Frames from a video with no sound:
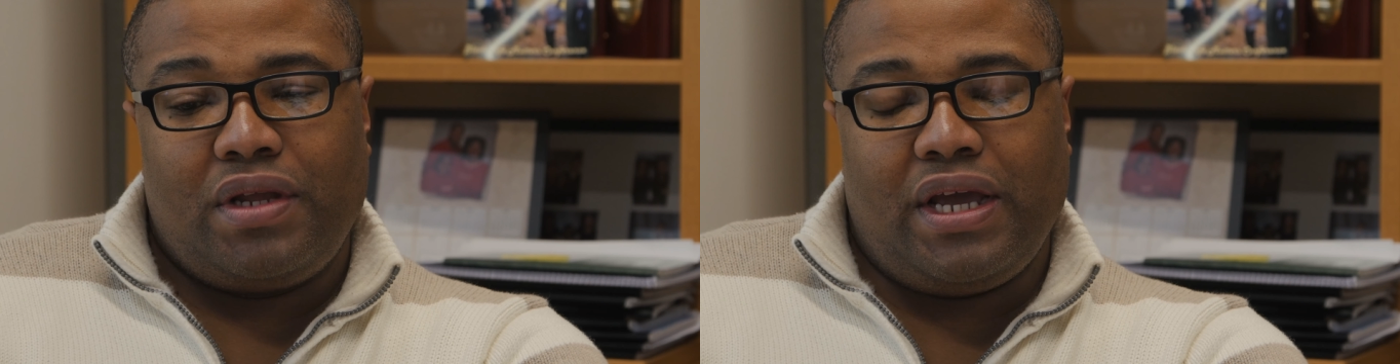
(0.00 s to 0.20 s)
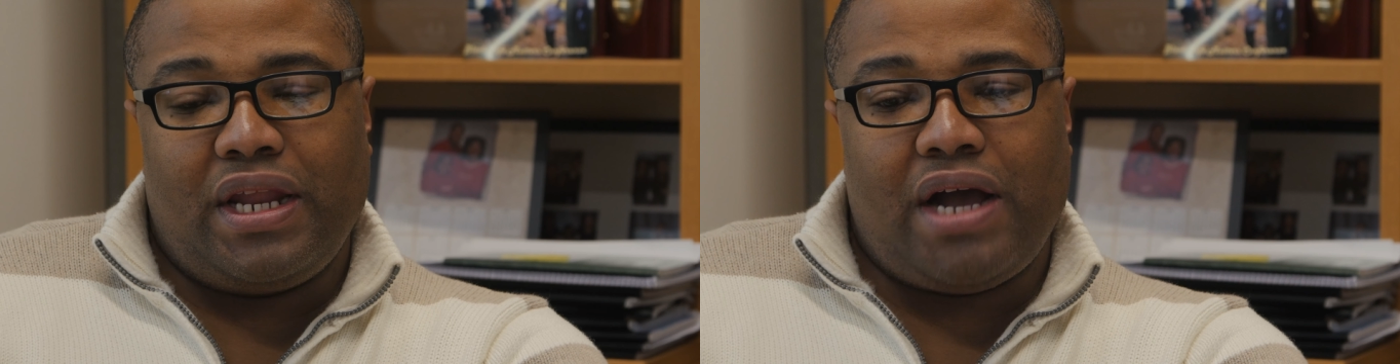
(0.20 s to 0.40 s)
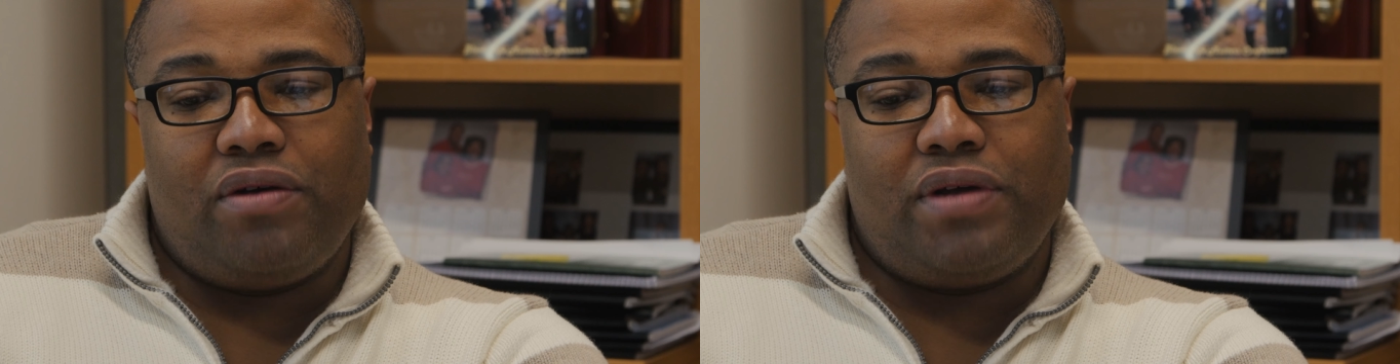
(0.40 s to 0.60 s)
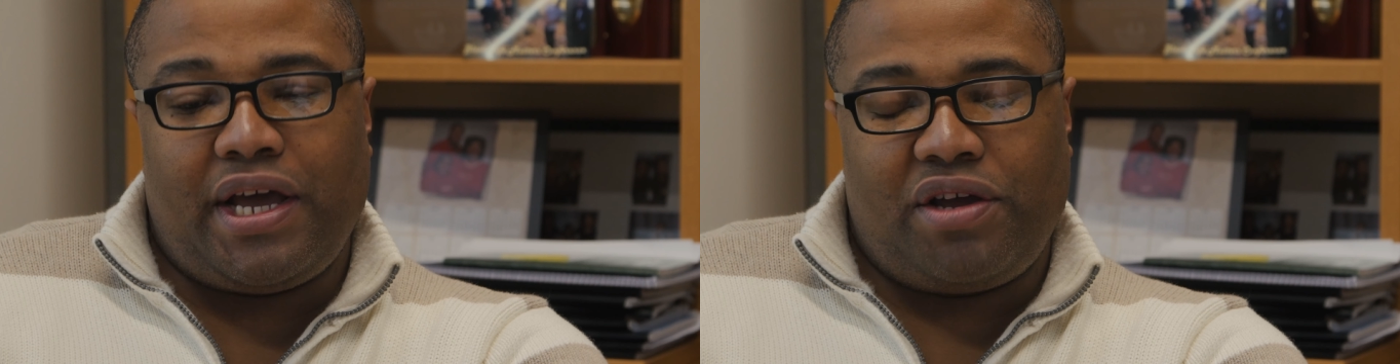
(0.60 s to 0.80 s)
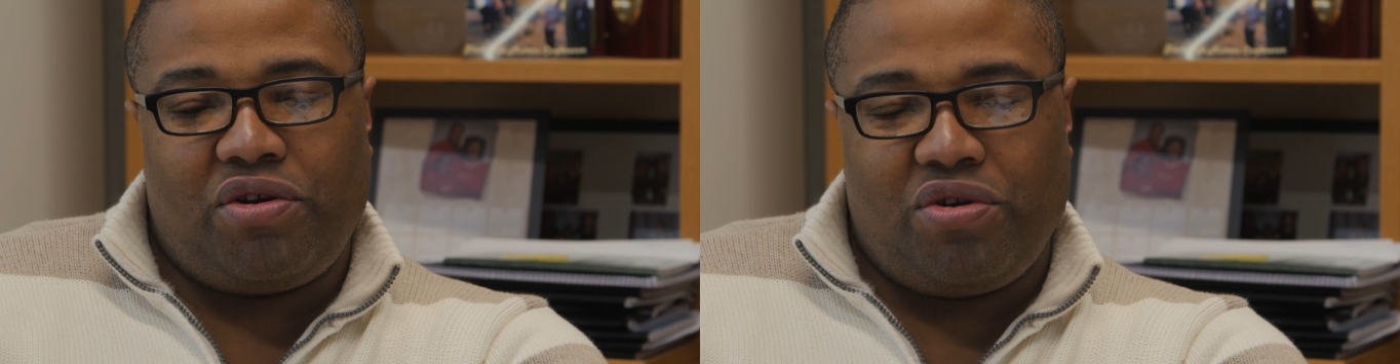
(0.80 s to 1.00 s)
And I, I
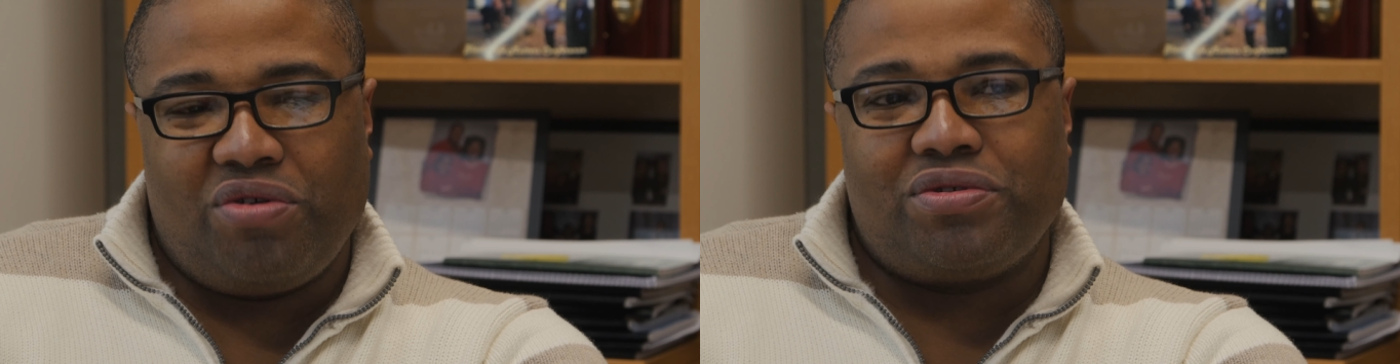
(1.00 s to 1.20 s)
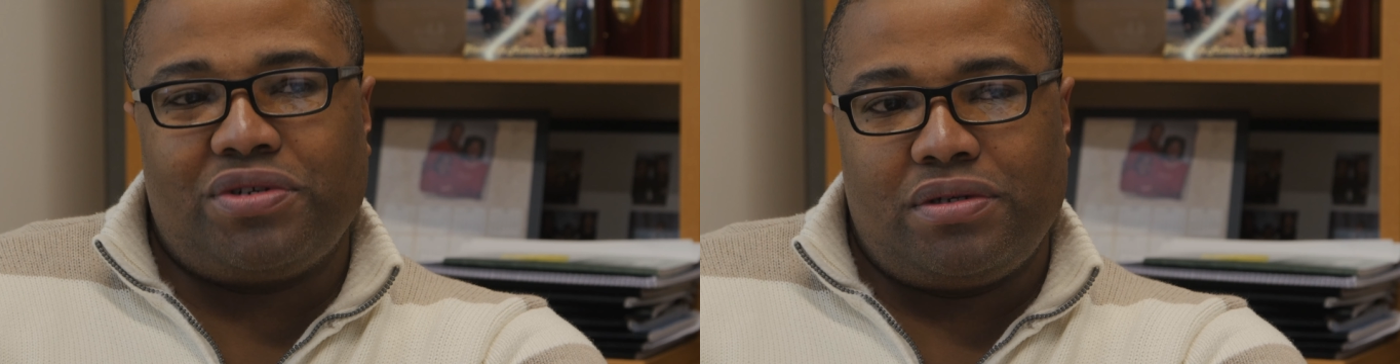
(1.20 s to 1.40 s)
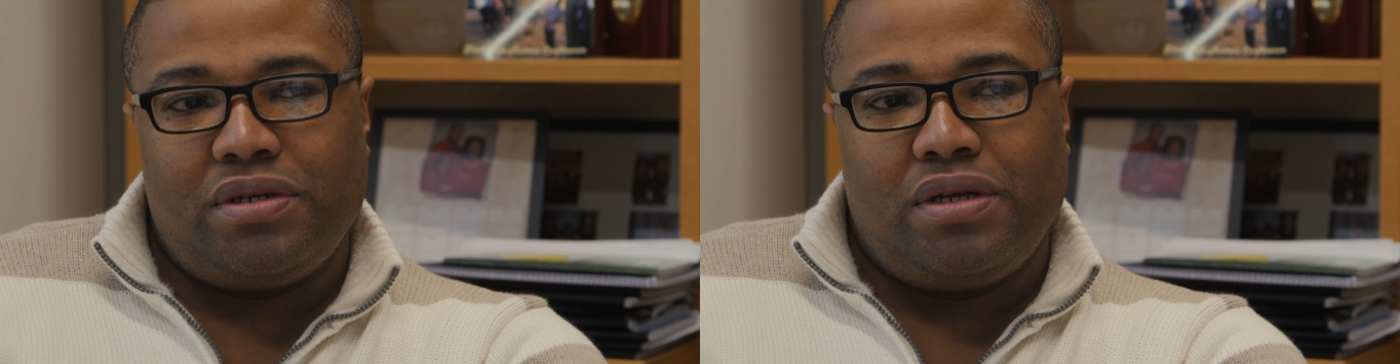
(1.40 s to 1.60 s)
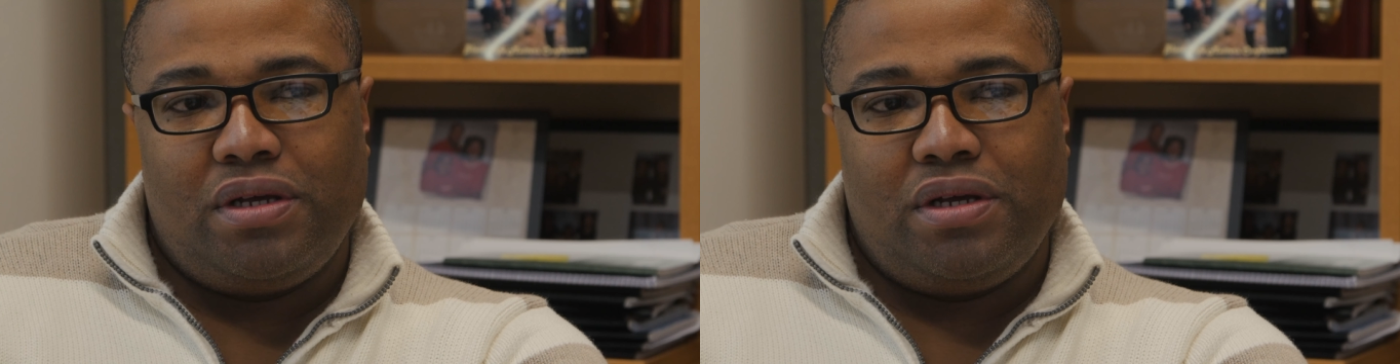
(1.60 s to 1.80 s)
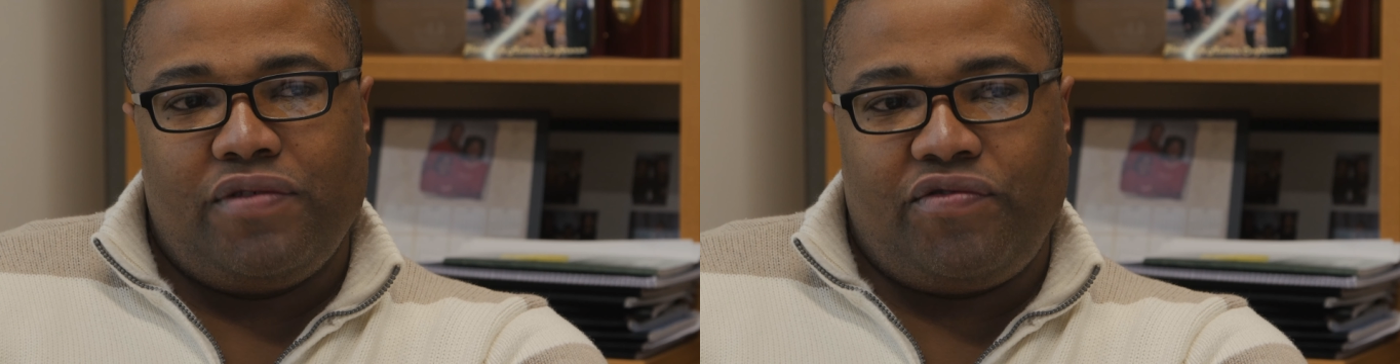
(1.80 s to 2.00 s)
hurt
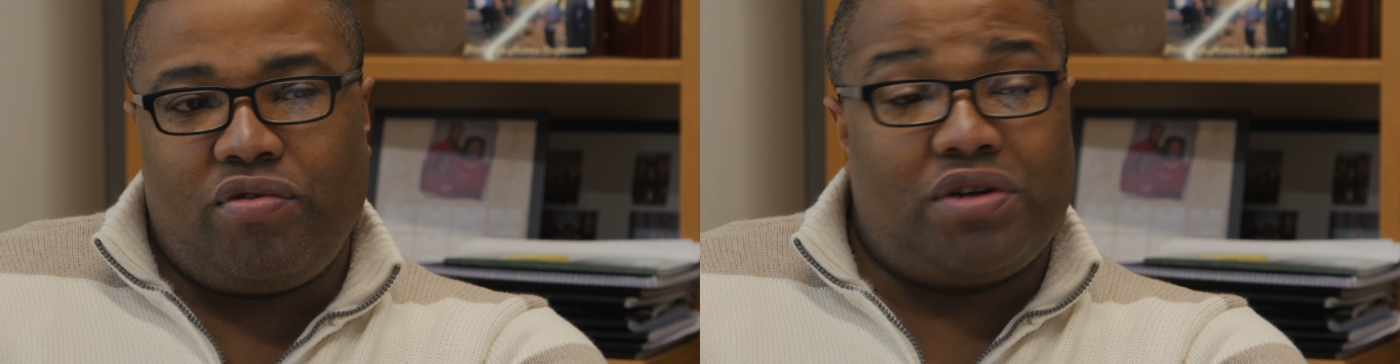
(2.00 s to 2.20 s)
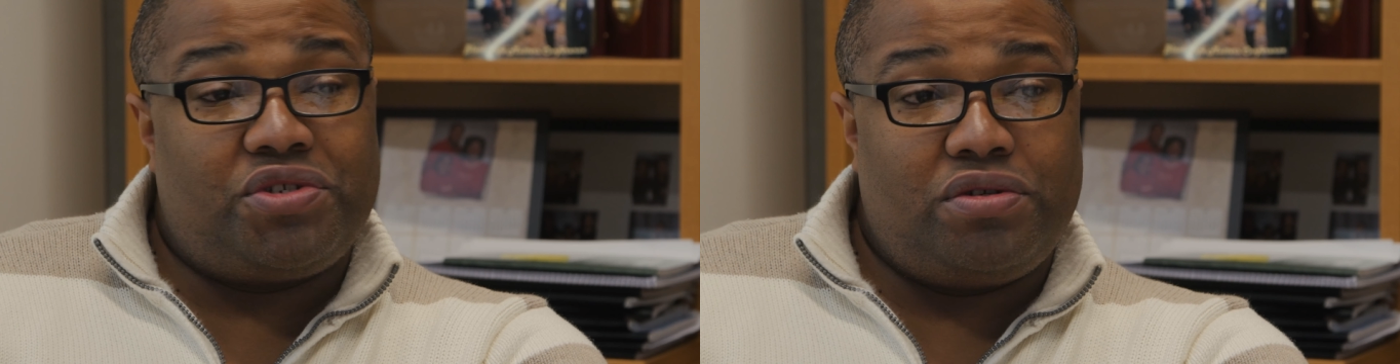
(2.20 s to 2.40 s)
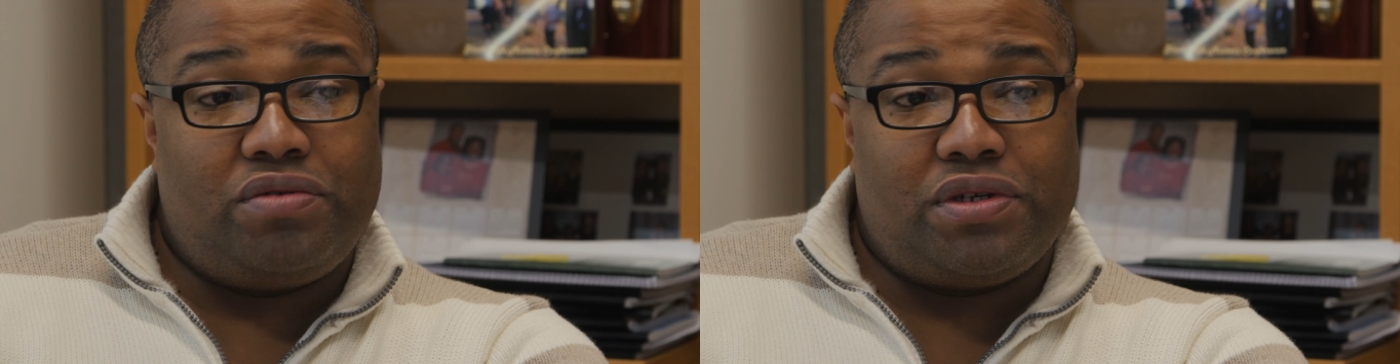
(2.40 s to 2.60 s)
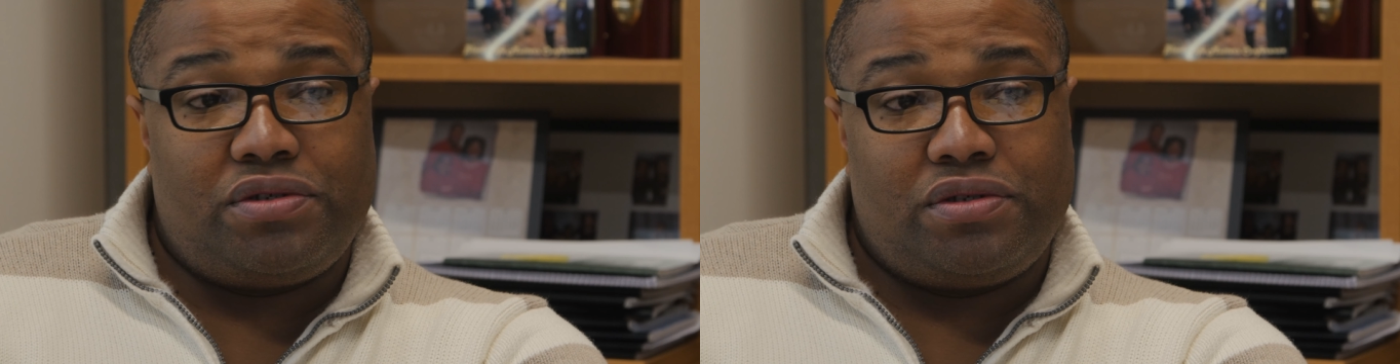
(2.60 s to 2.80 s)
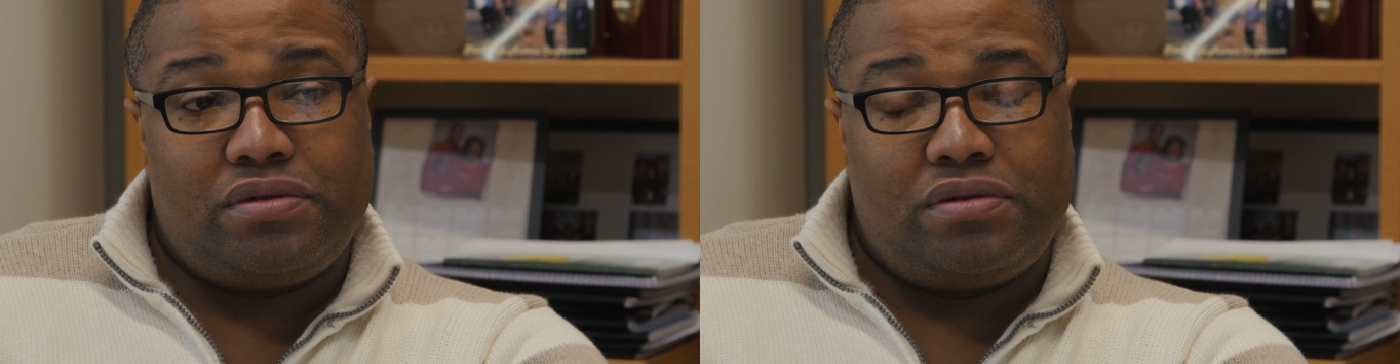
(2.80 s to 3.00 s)
for our students